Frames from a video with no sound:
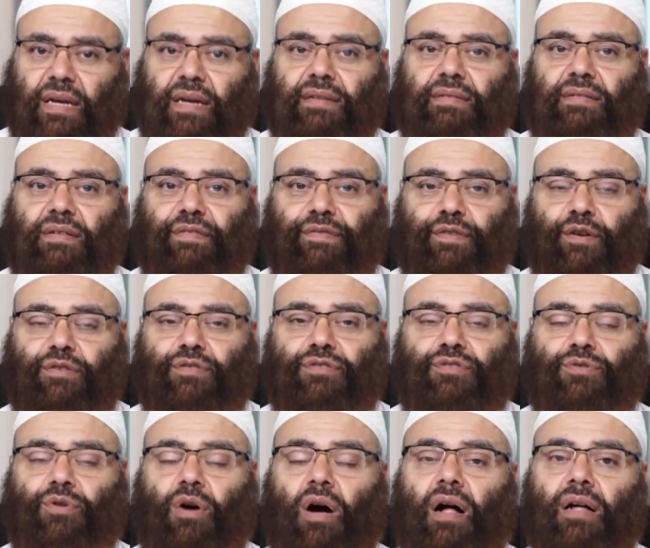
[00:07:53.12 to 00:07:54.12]
It
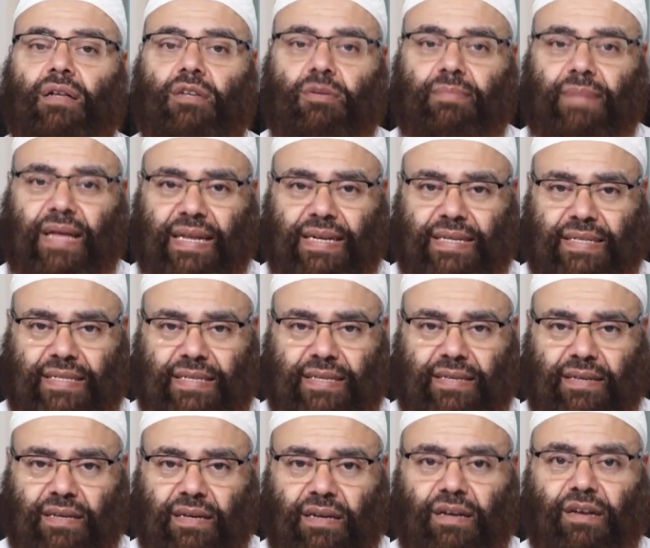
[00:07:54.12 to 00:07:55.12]
refers to all
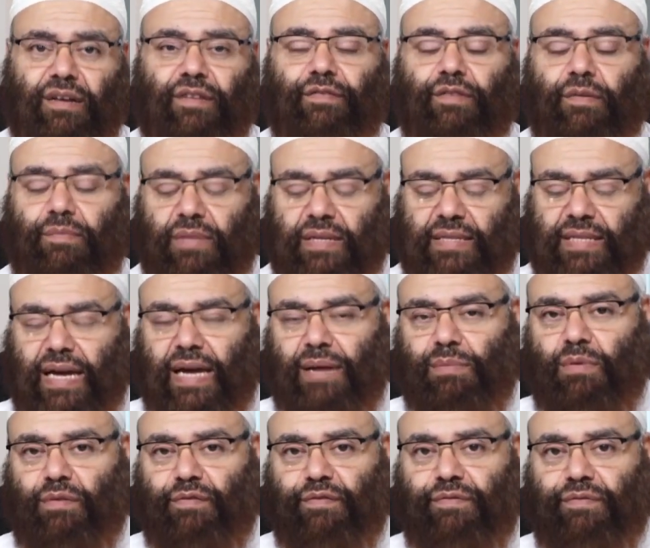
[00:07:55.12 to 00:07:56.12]
humanity from the
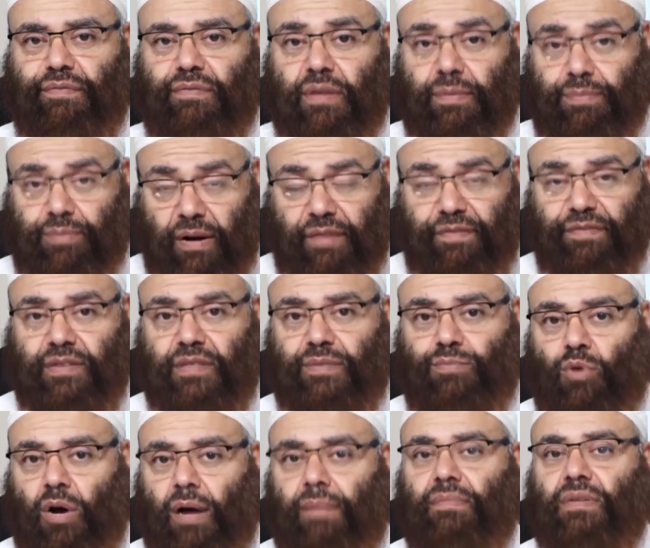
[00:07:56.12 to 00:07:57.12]
time of the
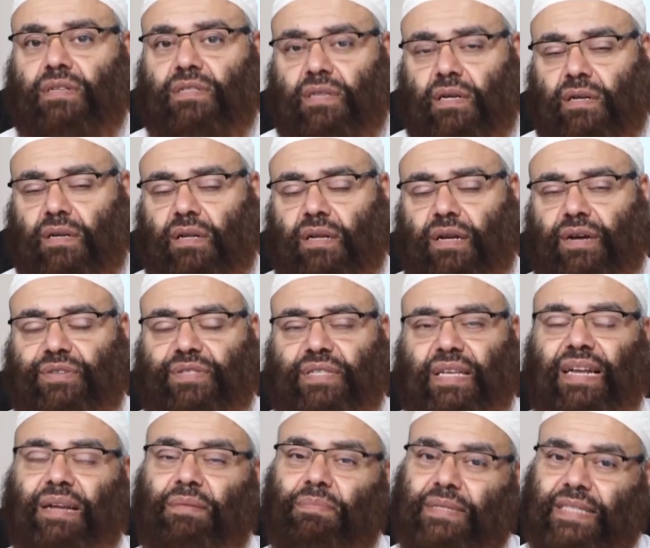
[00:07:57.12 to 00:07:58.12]
Prophet Muhammad
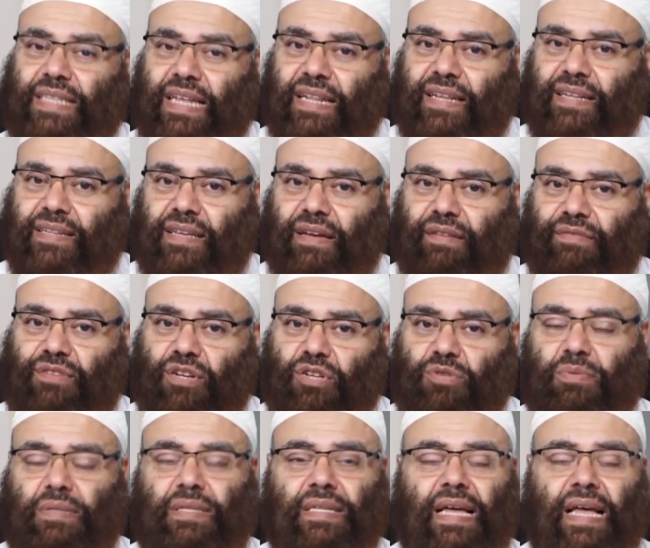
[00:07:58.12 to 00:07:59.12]
till the day of
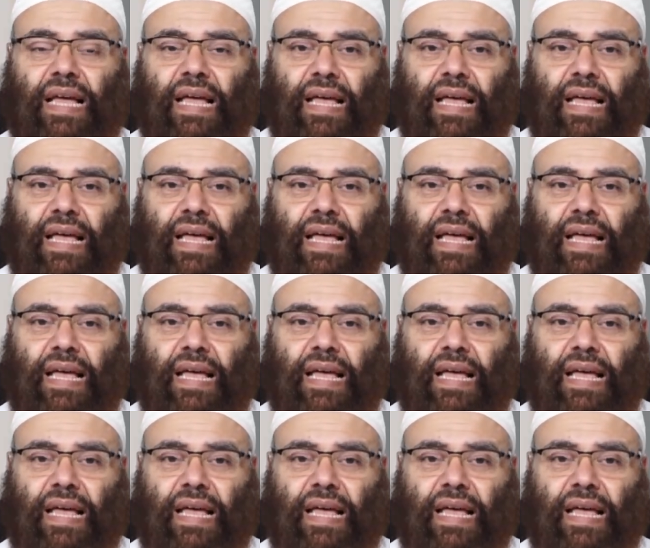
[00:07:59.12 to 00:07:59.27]
judgment.